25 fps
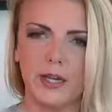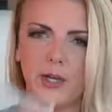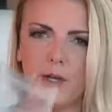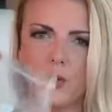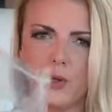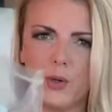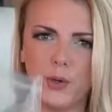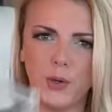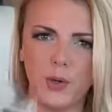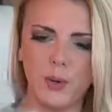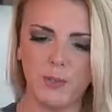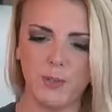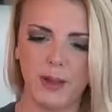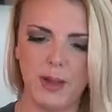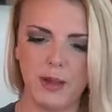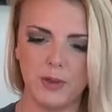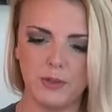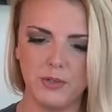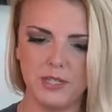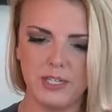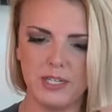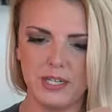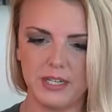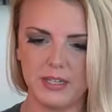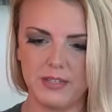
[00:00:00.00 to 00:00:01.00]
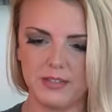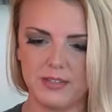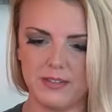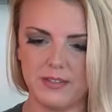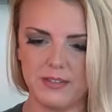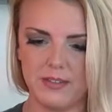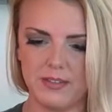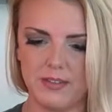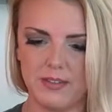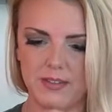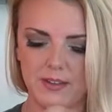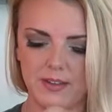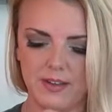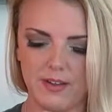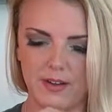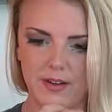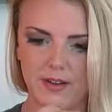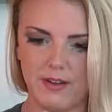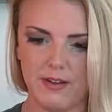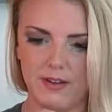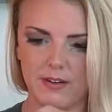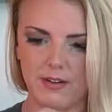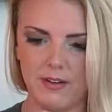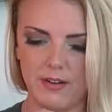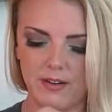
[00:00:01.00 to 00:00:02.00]
a good amount into
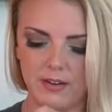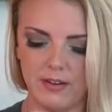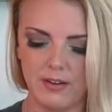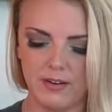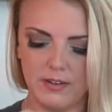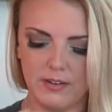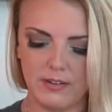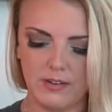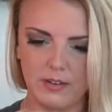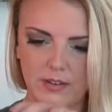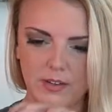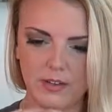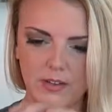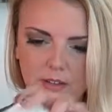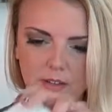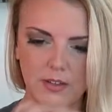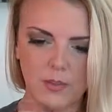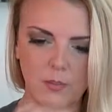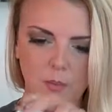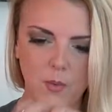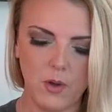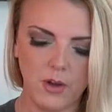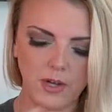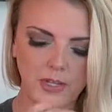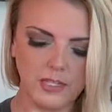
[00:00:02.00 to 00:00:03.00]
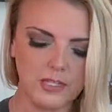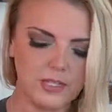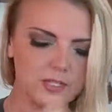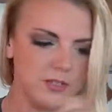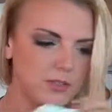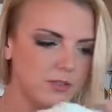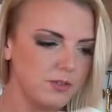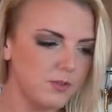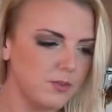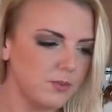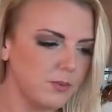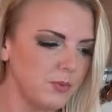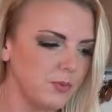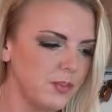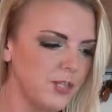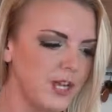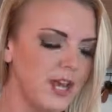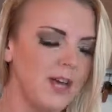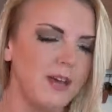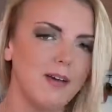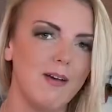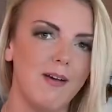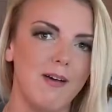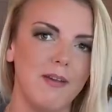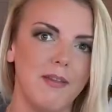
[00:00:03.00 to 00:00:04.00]
there. You want it to
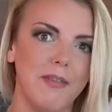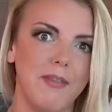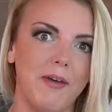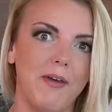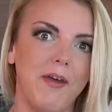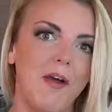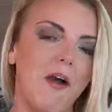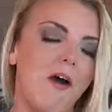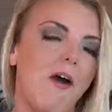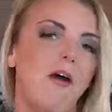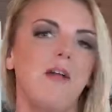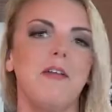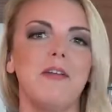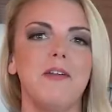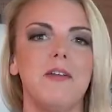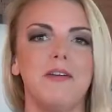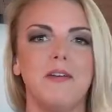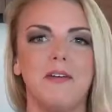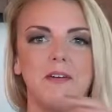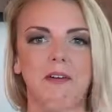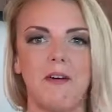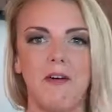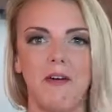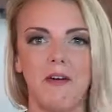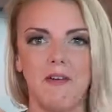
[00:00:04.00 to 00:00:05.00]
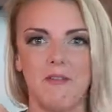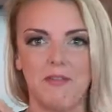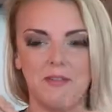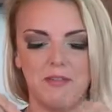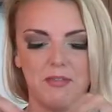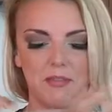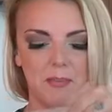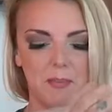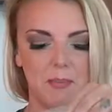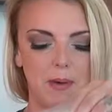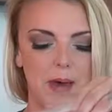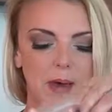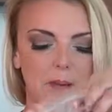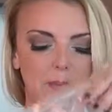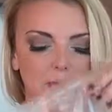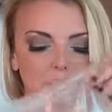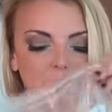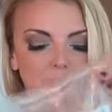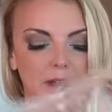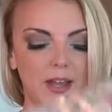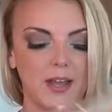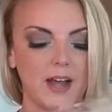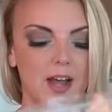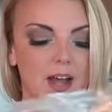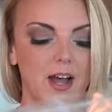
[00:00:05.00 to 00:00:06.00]
take on the color of the
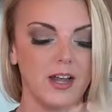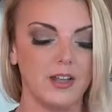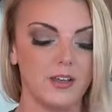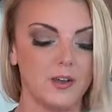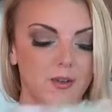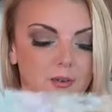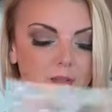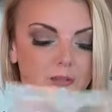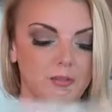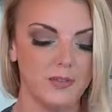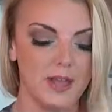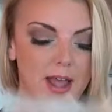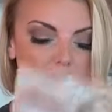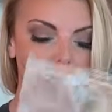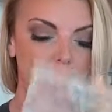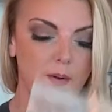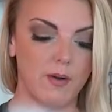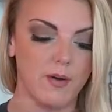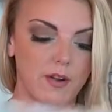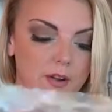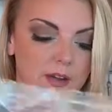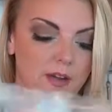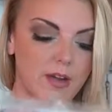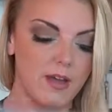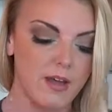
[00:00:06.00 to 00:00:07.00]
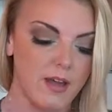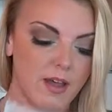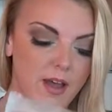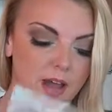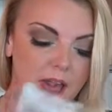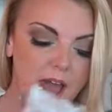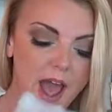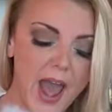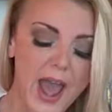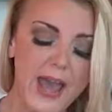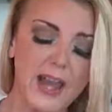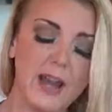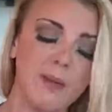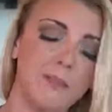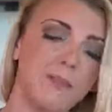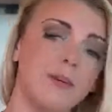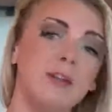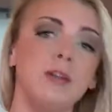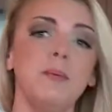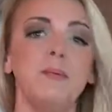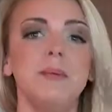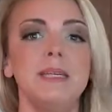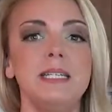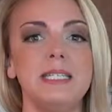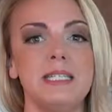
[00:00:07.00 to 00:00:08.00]
paprika, your flour. And I'm
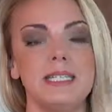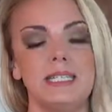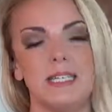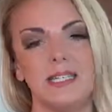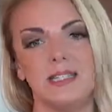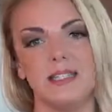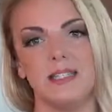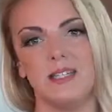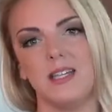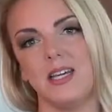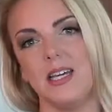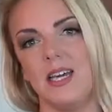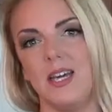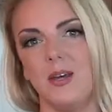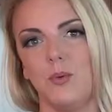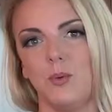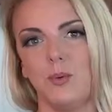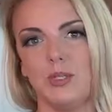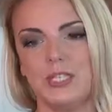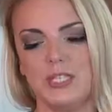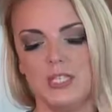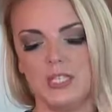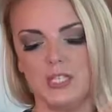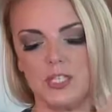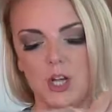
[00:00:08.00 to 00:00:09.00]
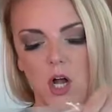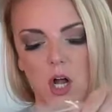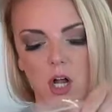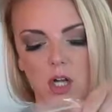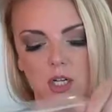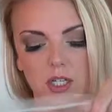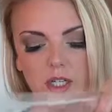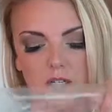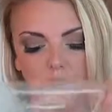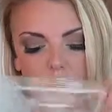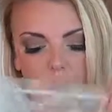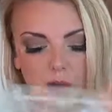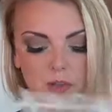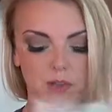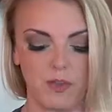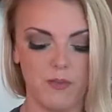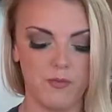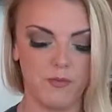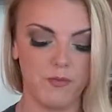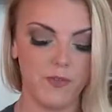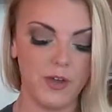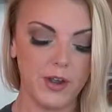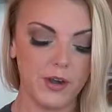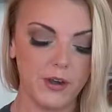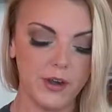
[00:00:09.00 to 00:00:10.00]
gonna be seasoning it with salt at the
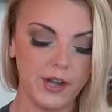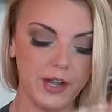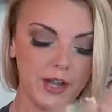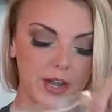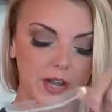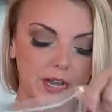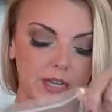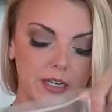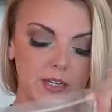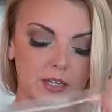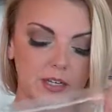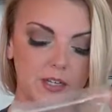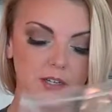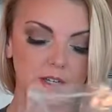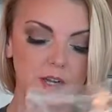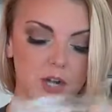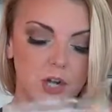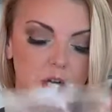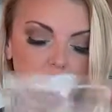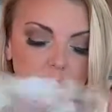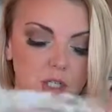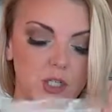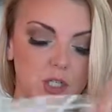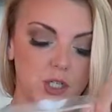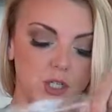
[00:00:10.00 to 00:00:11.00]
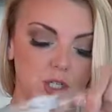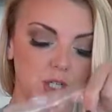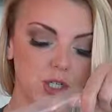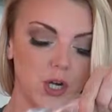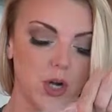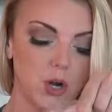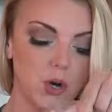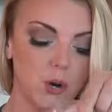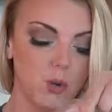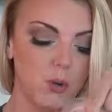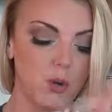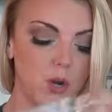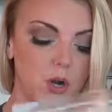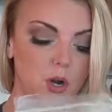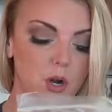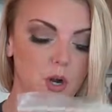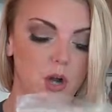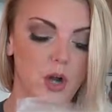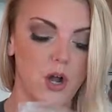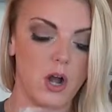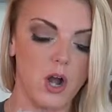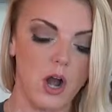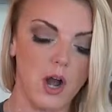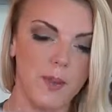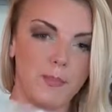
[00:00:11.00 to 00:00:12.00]
very end. So
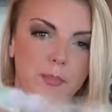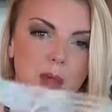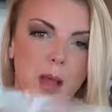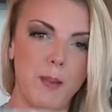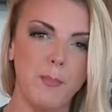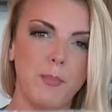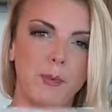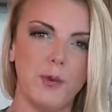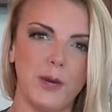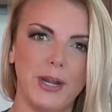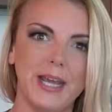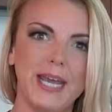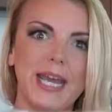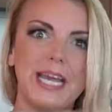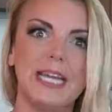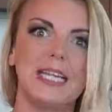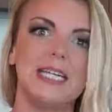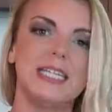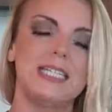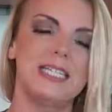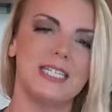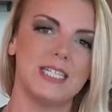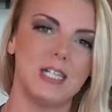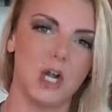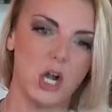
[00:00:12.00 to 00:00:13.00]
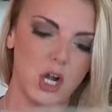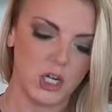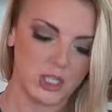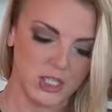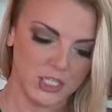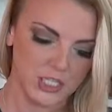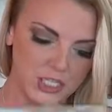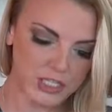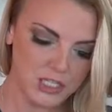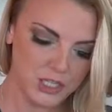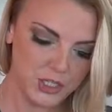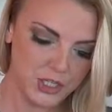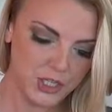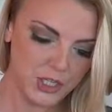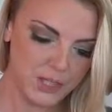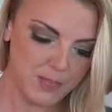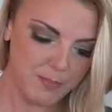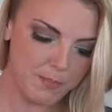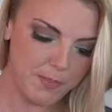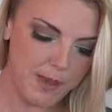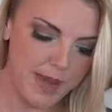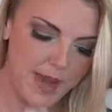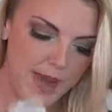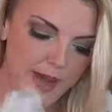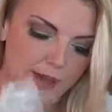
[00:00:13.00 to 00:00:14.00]
I'm not putting any salt into the
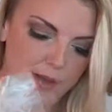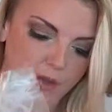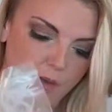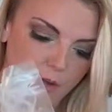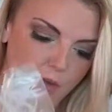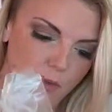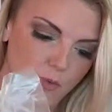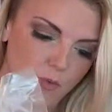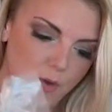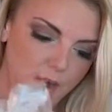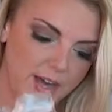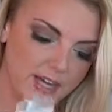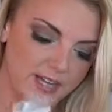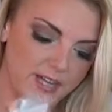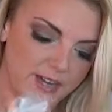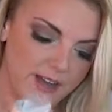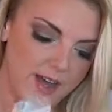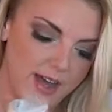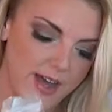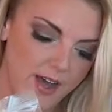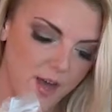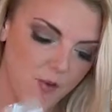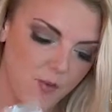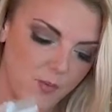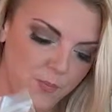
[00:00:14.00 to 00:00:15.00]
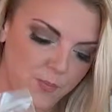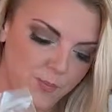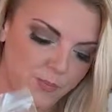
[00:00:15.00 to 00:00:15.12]
bag right now.